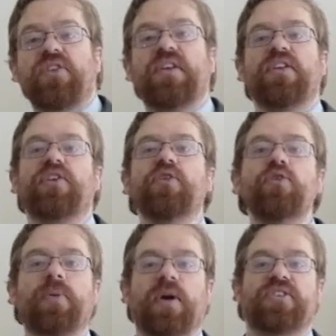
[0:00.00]
that
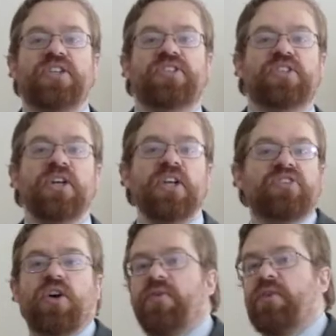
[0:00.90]
you purchased,
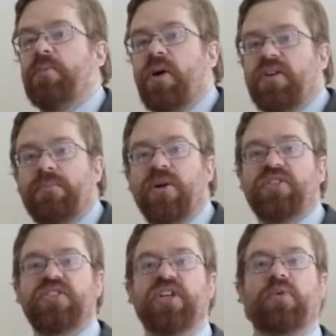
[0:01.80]
so if you
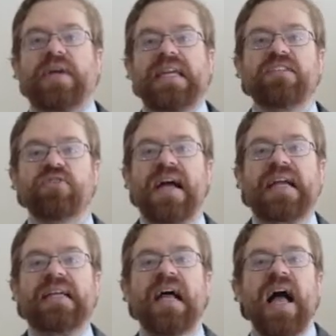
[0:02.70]
purchased the green
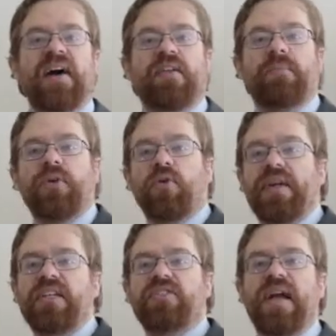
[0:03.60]
dragon, how the
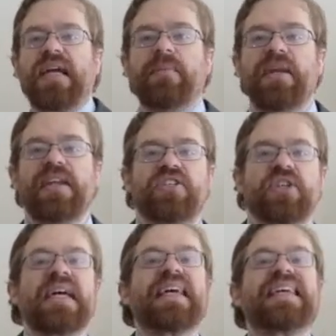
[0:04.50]
green dragon
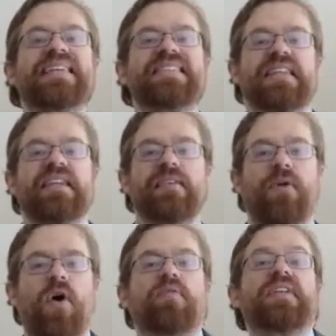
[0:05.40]
miniature is
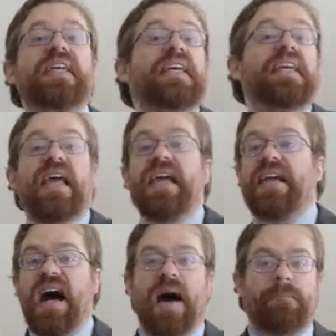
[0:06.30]
involved in a
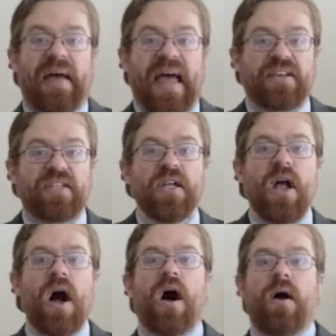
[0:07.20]
combat.
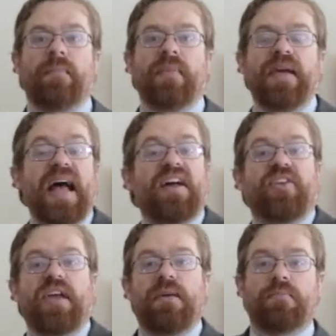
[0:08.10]
It
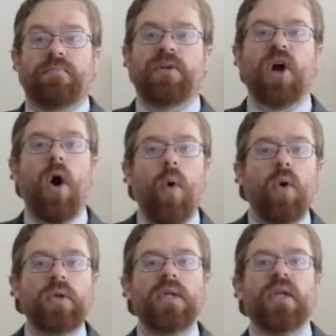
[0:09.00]
has a
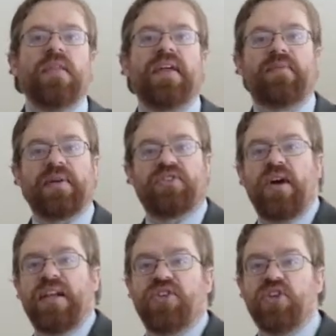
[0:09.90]
goal that everybody's
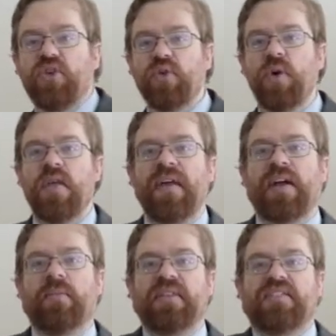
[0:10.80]
trying to do. They
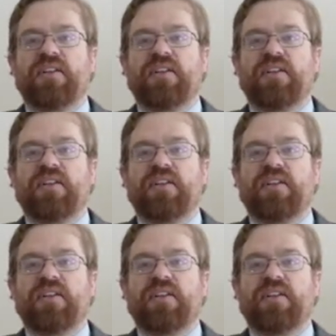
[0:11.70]
come with these